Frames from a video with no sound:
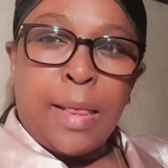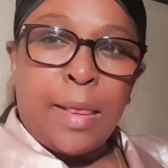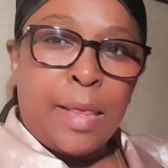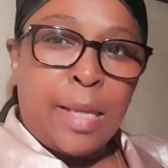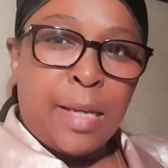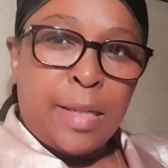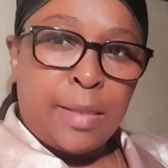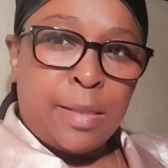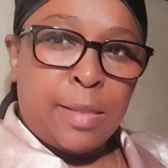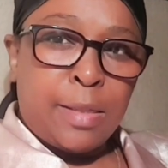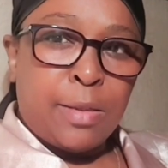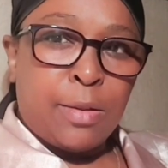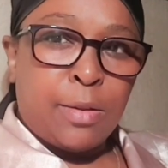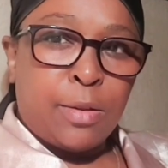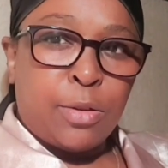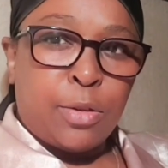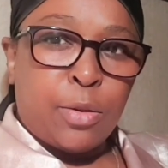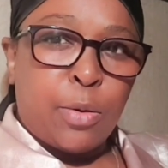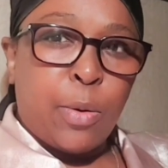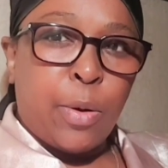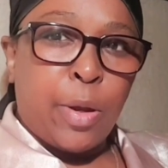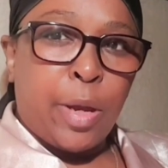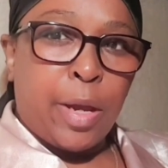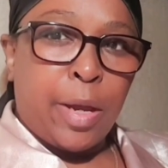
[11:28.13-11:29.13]
That's not
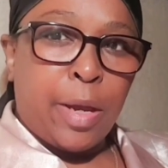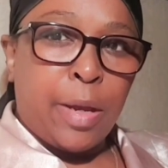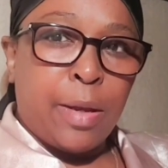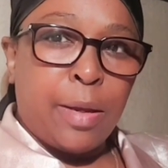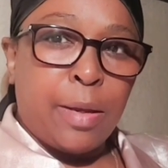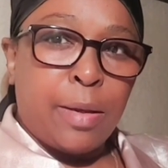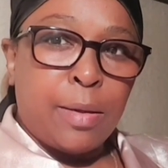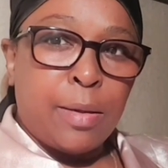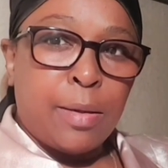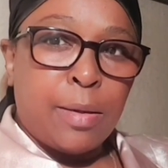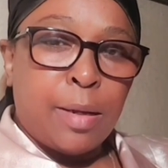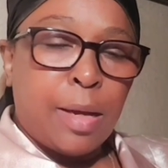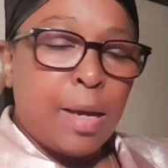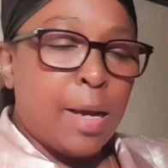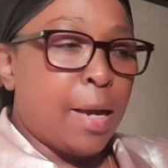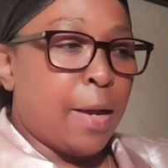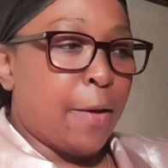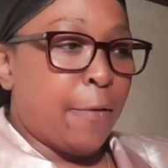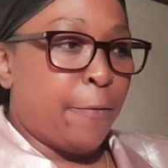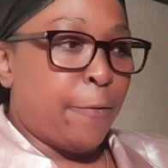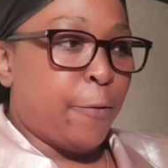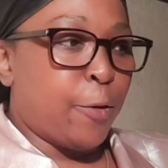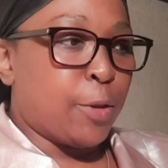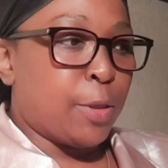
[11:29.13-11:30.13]
okay
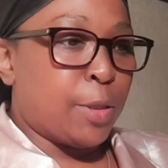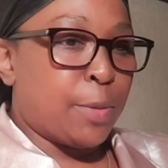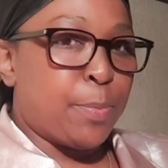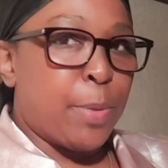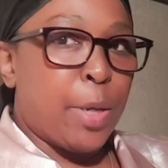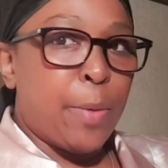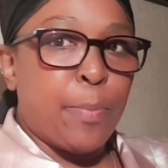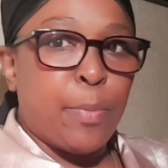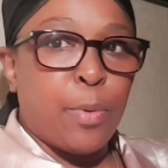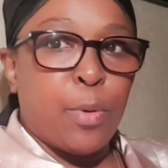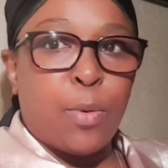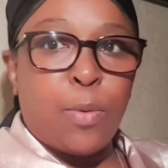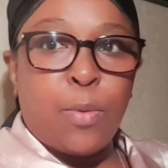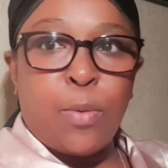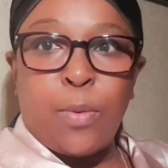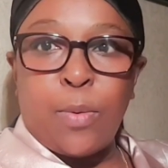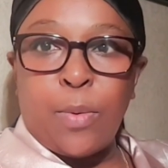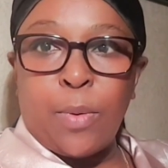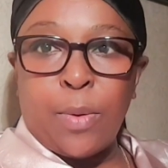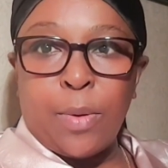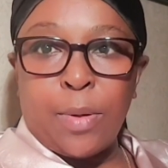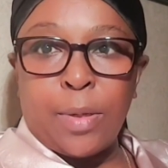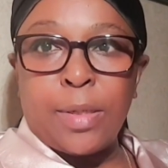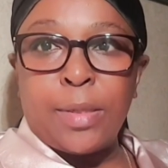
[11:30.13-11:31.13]
for people
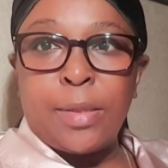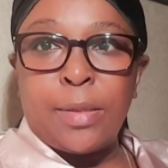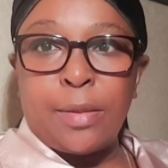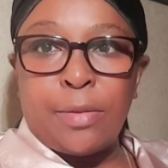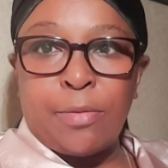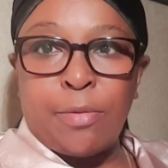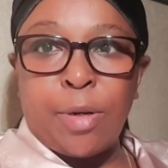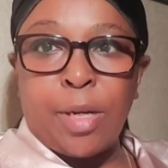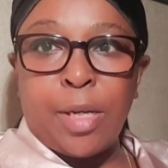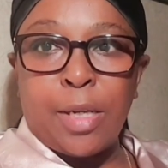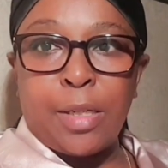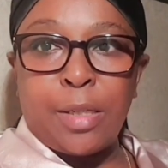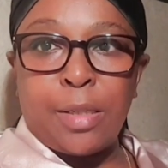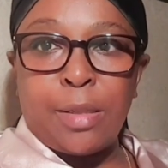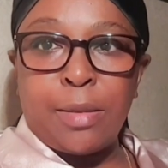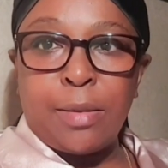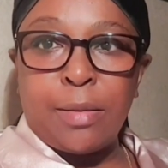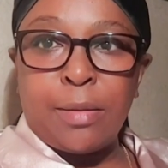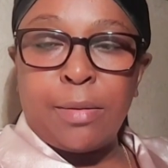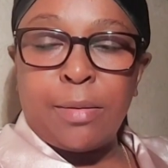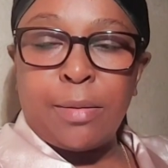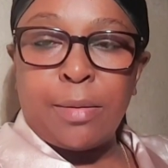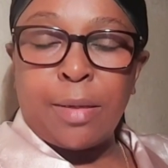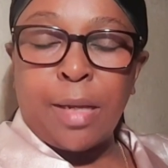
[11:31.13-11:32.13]
who really
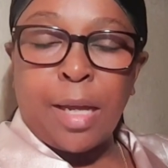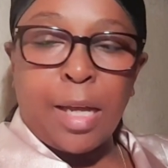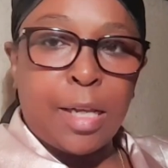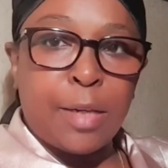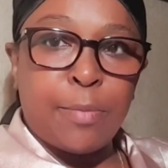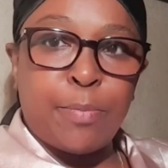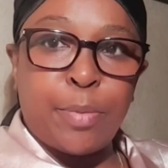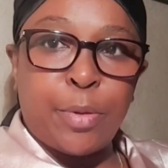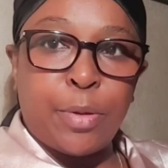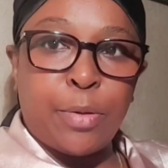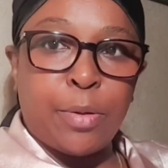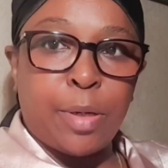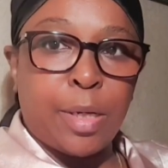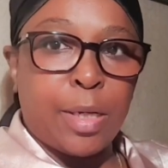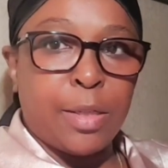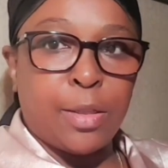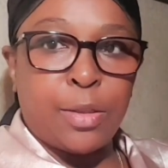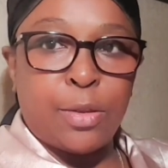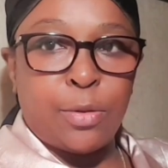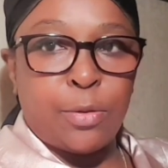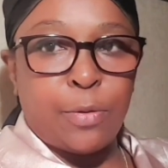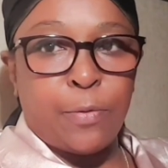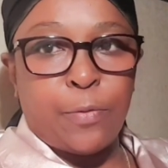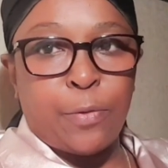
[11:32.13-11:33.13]
help you and
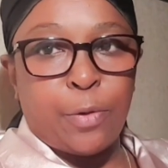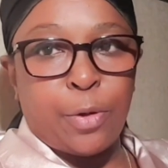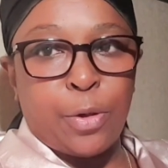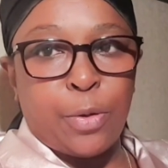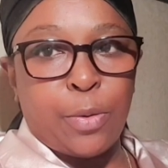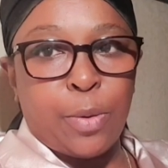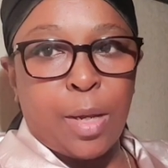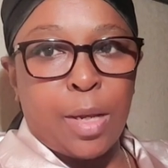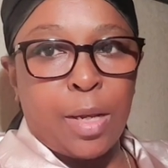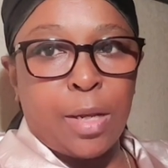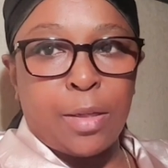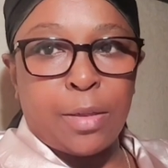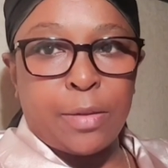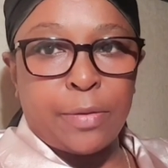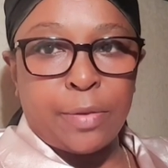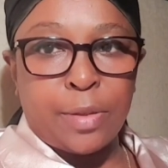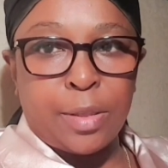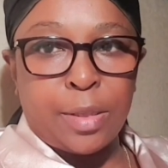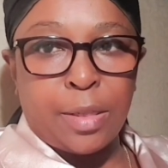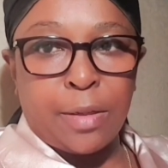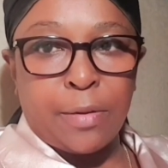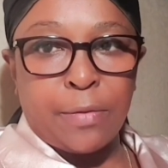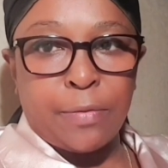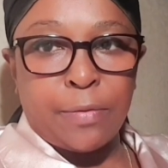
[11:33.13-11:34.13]
do for you a lot of
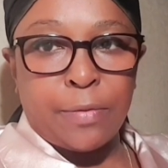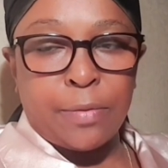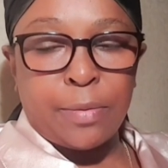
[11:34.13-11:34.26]
stuff.